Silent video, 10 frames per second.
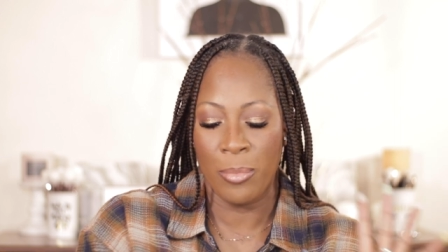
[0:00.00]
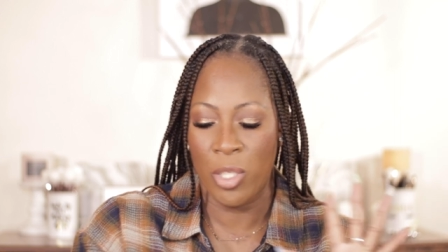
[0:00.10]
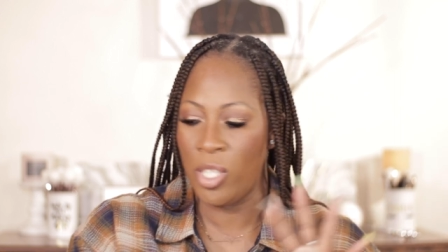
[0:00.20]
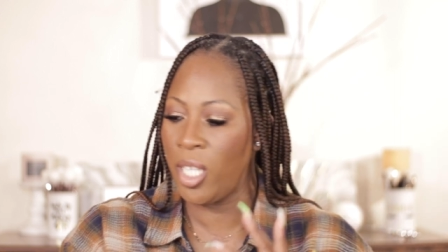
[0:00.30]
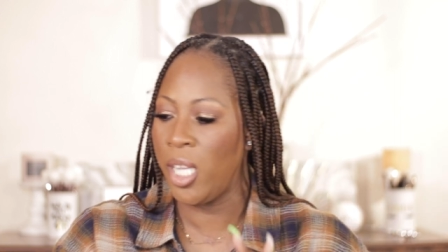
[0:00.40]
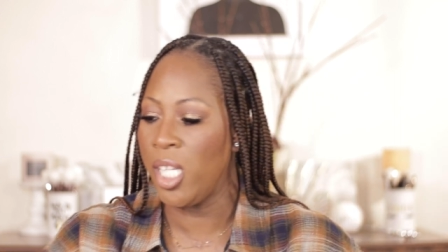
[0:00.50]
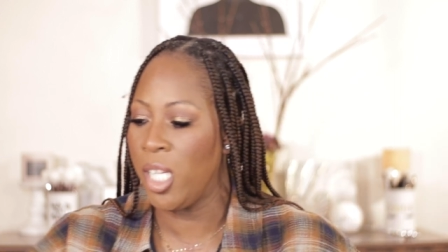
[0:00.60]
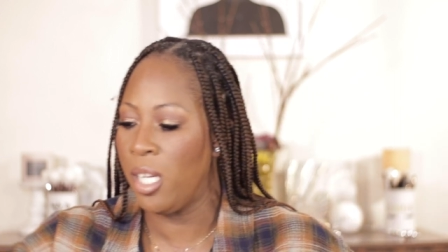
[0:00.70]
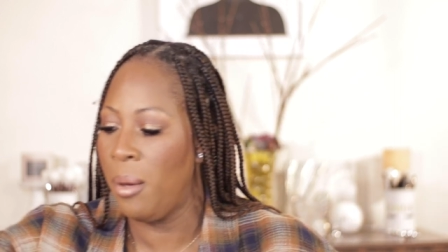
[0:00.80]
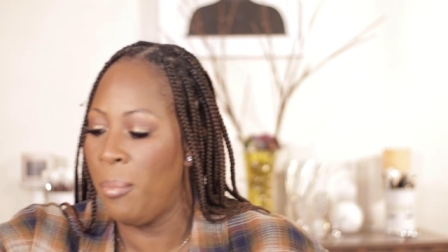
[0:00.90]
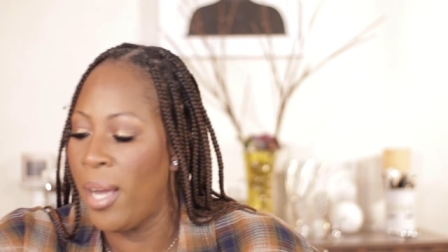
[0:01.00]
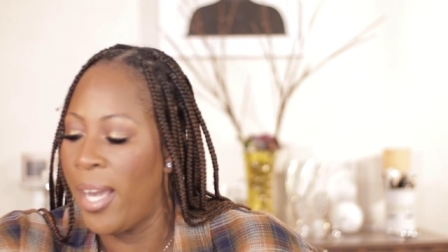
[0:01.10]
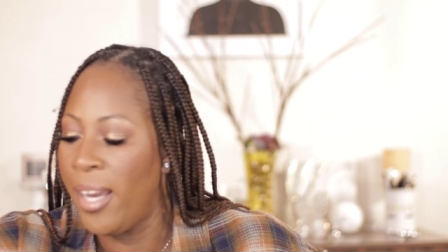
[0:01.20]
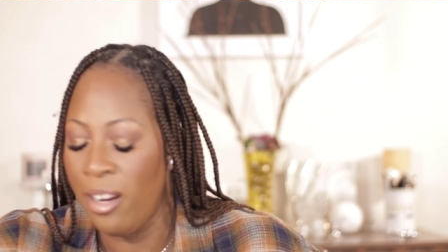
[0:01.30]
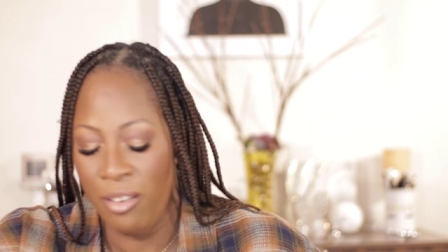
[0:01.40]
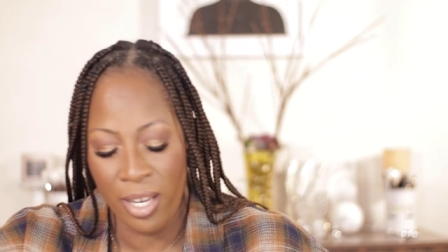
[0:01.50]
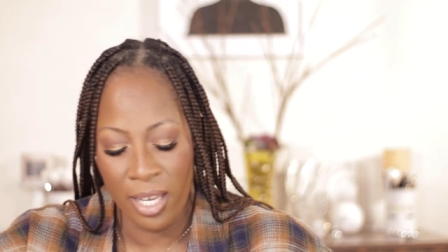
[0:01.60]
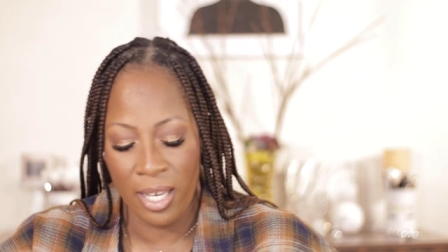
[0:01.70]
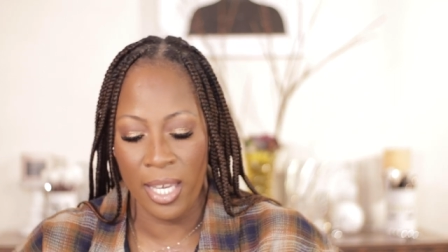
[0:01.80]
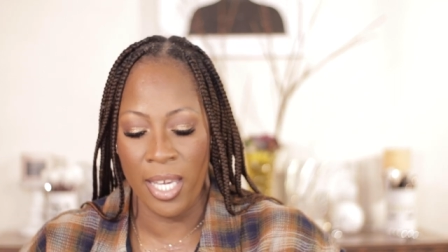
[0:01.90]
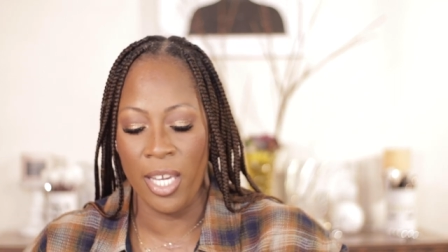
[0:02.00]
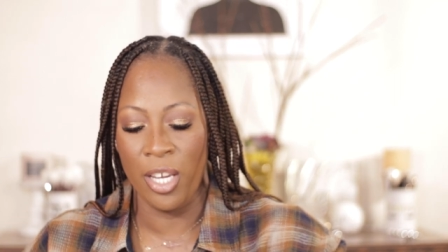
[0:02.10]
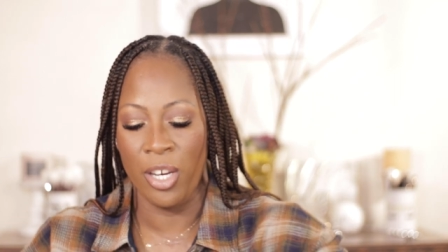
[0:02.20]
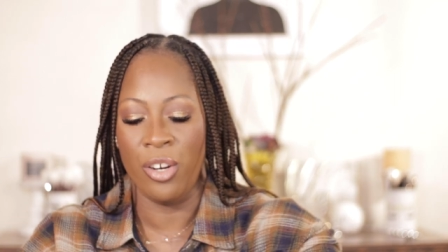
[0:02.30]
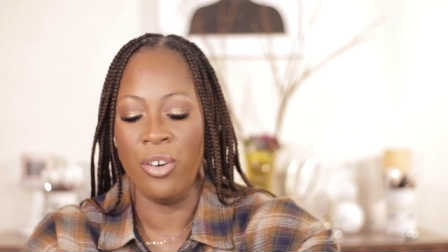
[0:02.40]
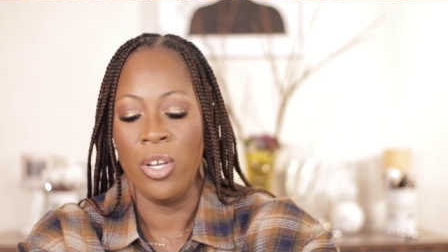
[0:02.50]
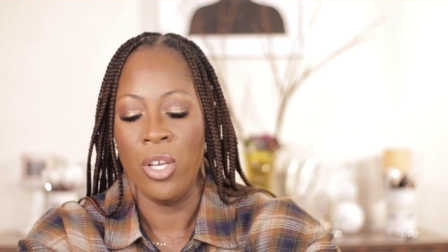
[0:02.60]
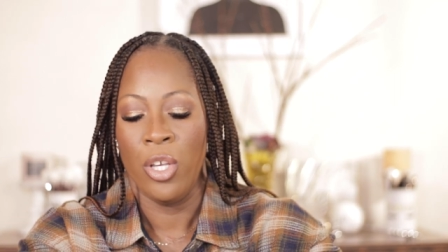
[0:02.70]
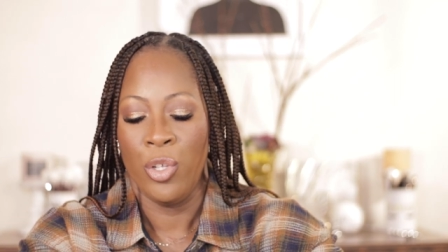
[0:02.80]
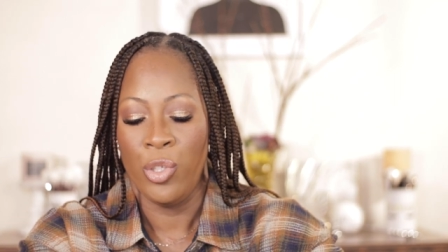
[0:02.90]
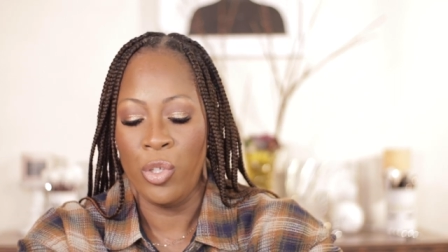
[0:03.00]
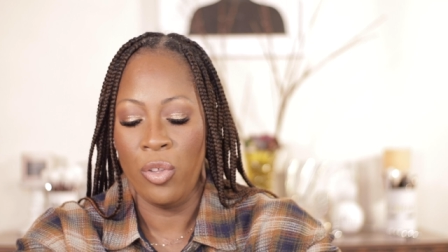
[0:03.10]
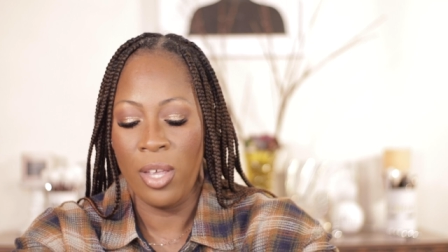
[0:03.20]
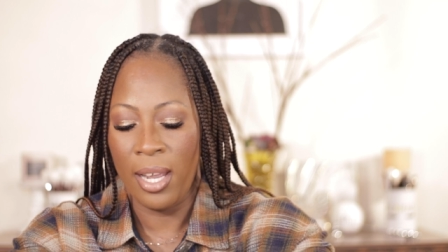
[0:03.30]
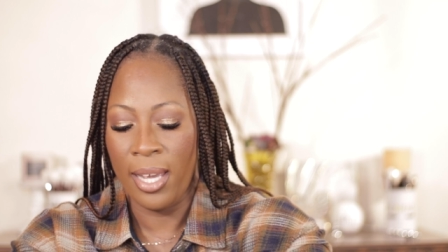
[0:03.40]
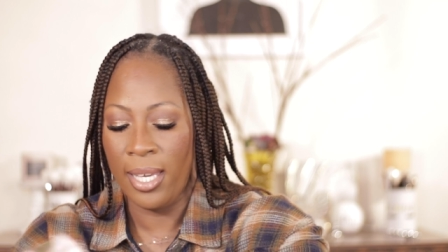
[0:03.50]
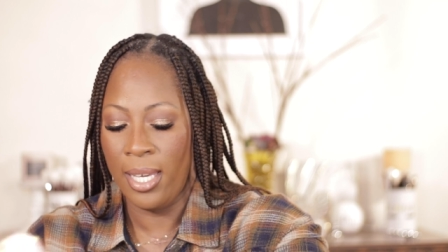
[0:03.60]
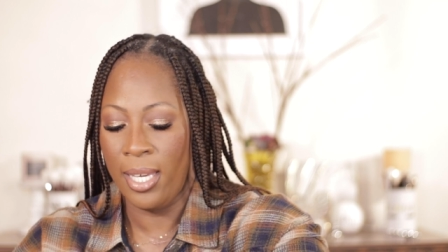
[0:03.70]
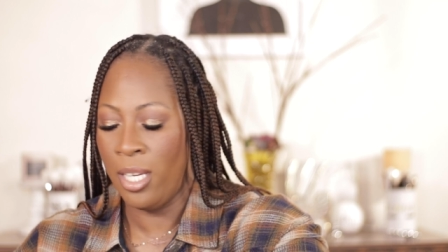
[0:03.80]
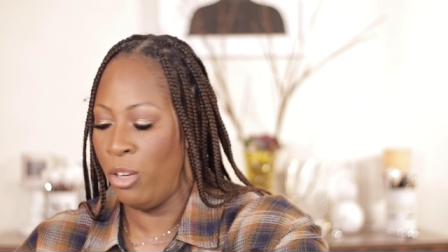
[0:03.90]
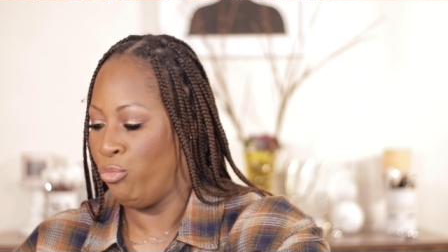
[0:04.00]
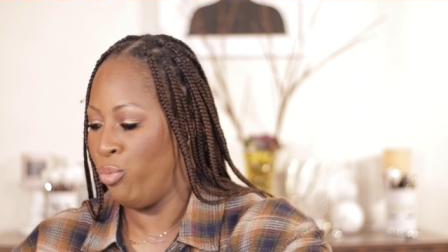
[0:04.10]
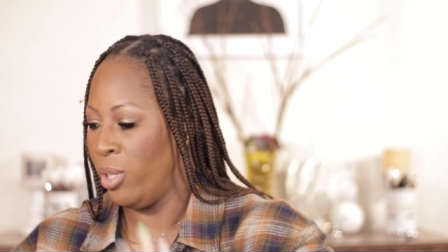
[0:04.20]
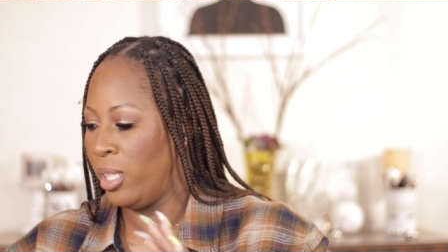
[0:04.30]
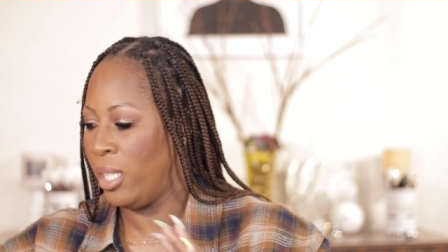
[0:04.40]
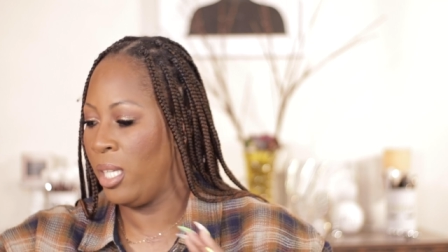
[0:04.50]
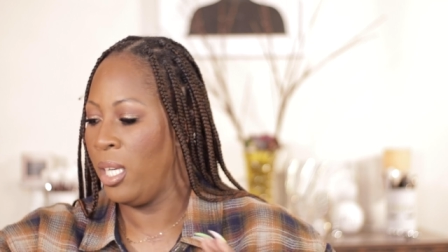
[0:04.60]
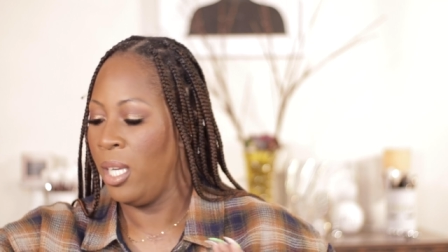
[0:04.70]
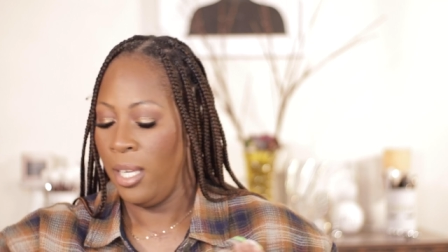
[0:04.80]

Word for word: I'm just cleaning up my area here so that I can really